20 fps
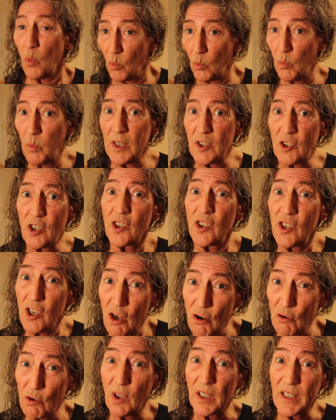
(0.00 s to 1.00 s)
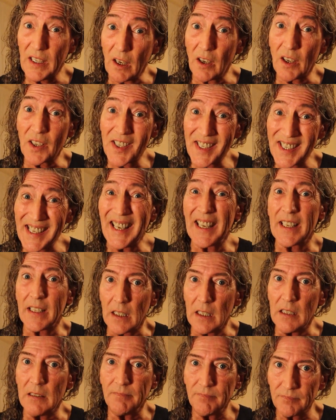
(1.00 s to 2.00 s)
which has usually got a
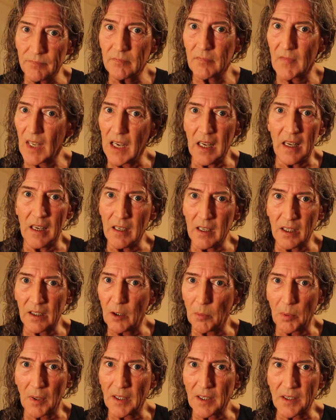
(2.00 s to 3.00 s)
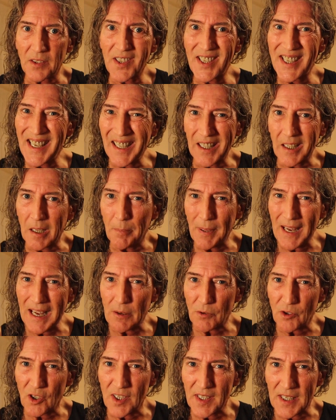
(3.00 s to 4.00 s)
silica, a couple of little silica
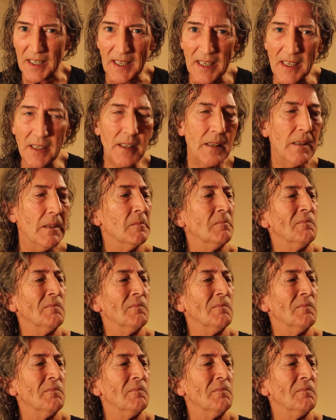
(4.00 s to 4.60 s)
pouches in it.